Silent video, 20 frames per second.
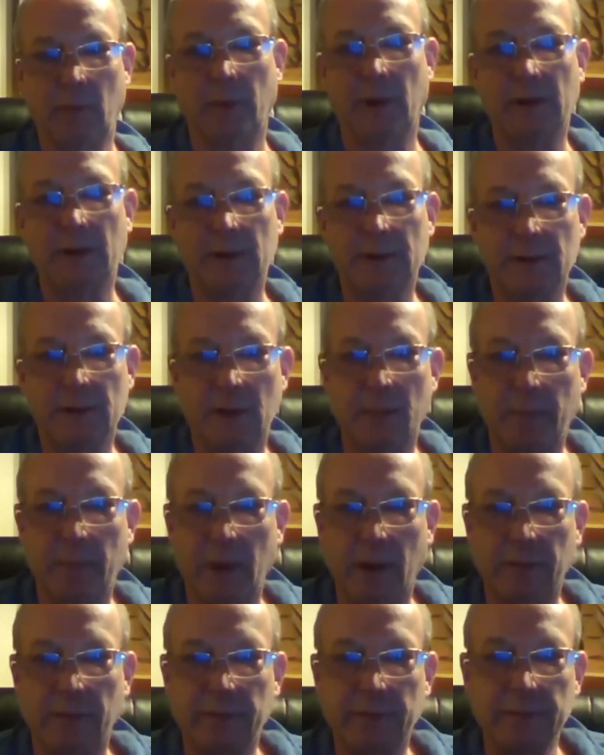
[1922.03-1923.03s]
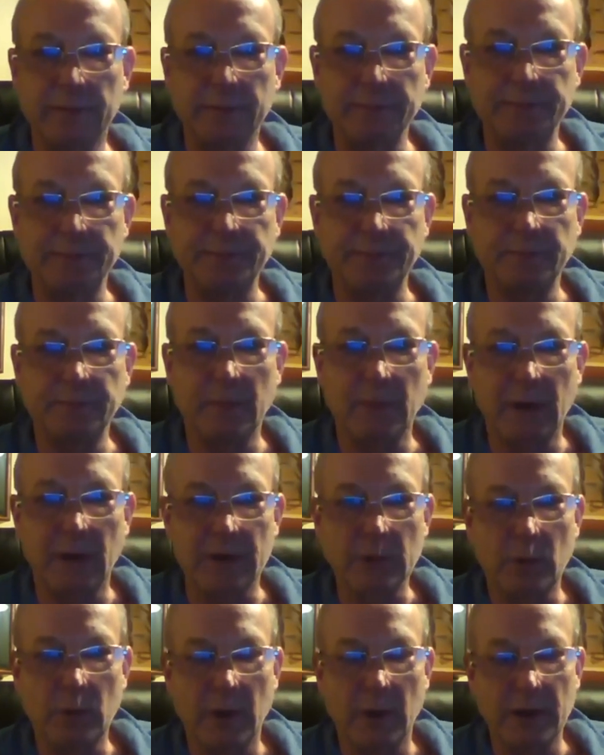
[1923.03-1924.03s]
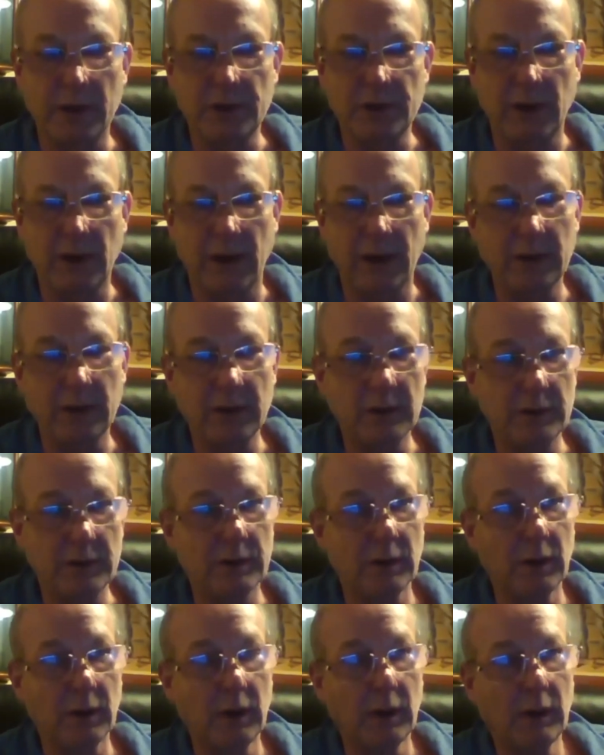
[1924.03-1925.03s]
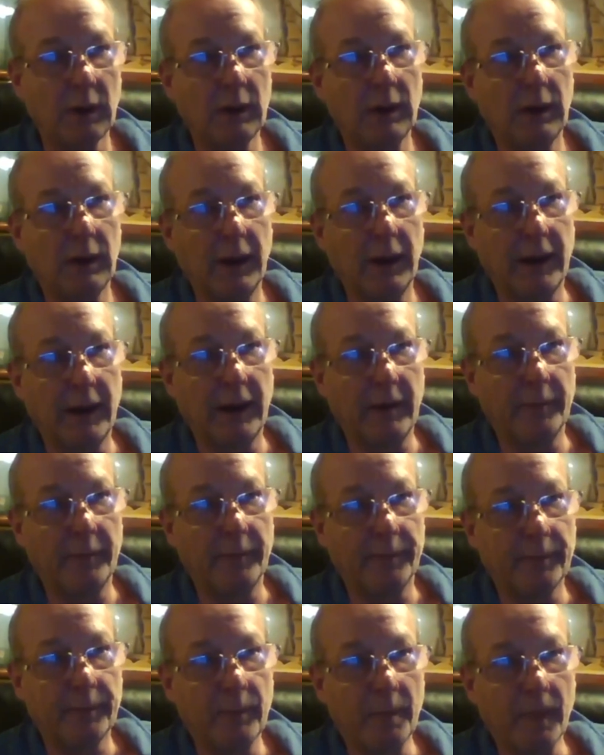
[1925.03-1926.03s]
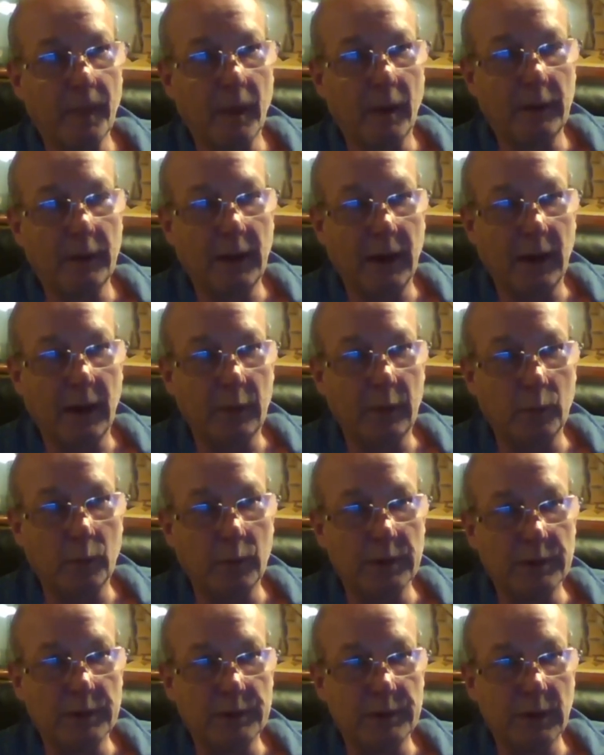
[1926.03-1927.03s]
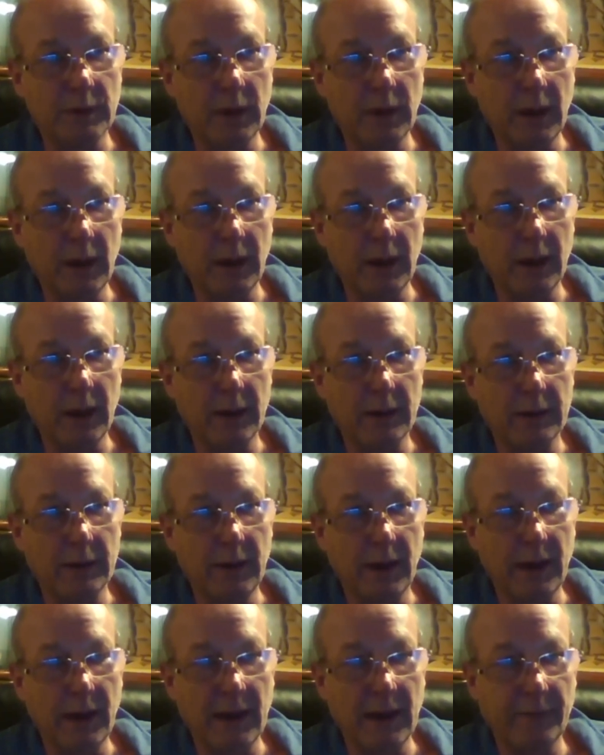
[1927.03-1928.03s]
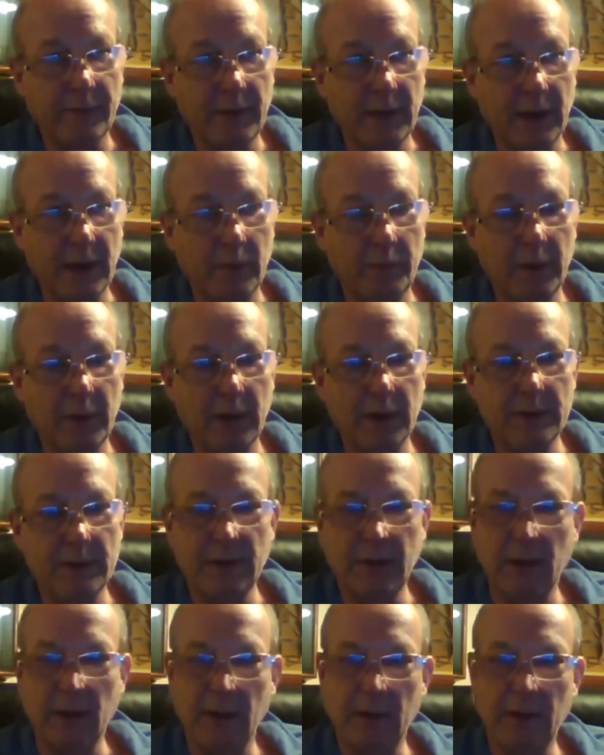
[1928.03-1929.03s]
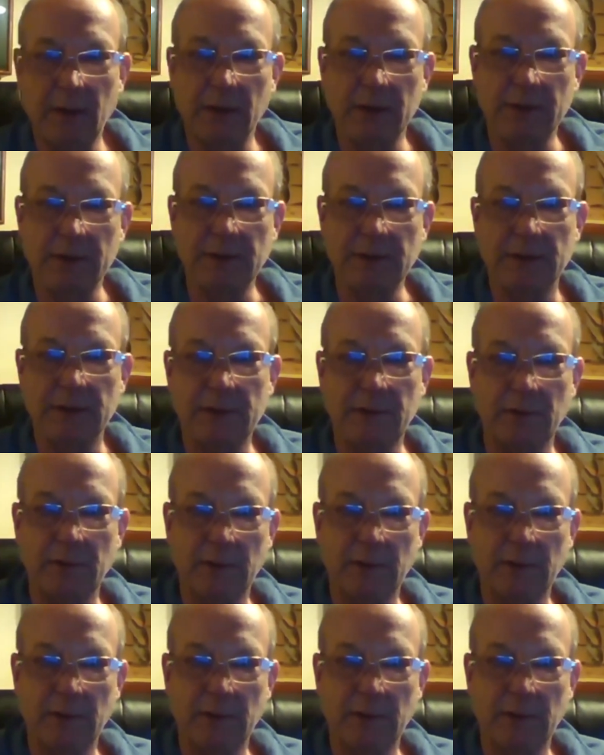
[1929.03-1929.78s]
meters and above. That's quite a change. That was they have that ability under statutory